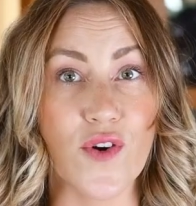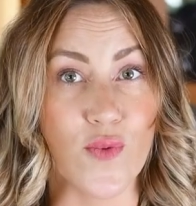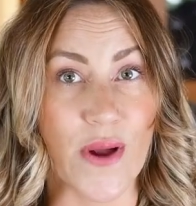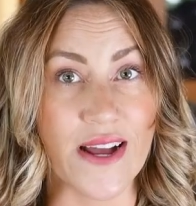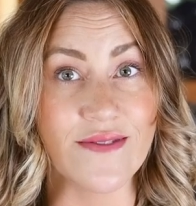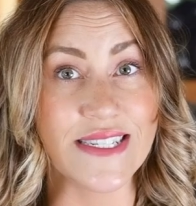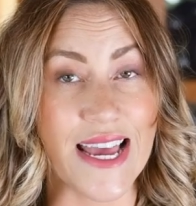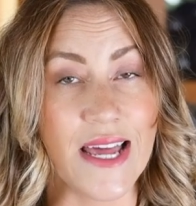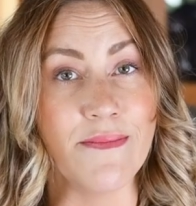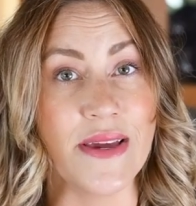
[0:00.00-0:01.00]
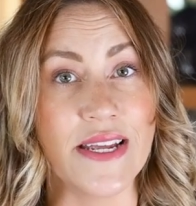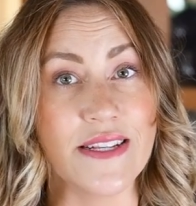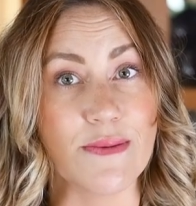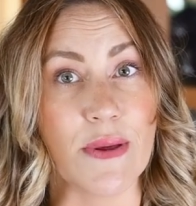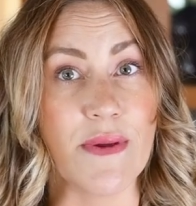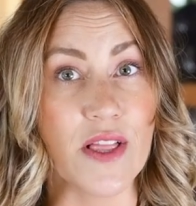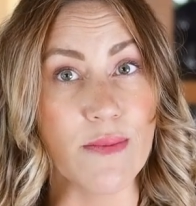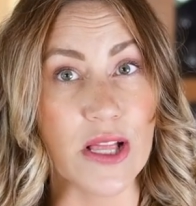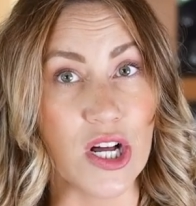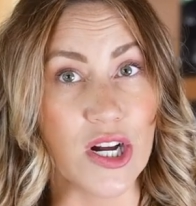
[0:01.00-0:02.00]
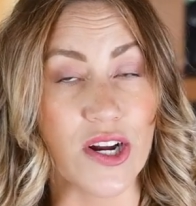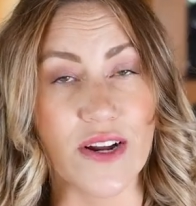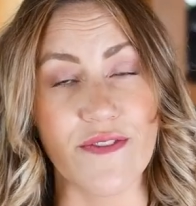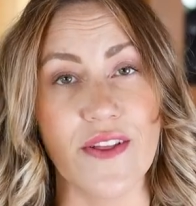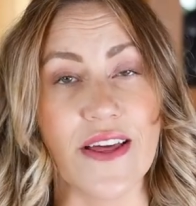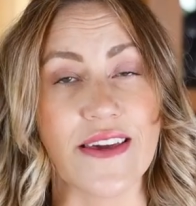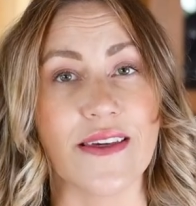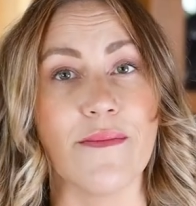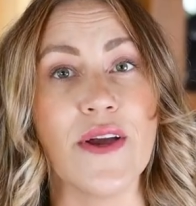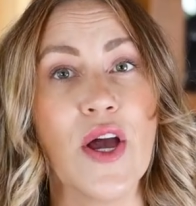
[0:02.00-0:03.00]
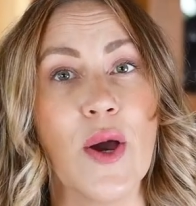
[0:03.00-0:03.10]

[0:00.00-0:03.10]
for around 10 minutes, maybe a little bit longer if you like them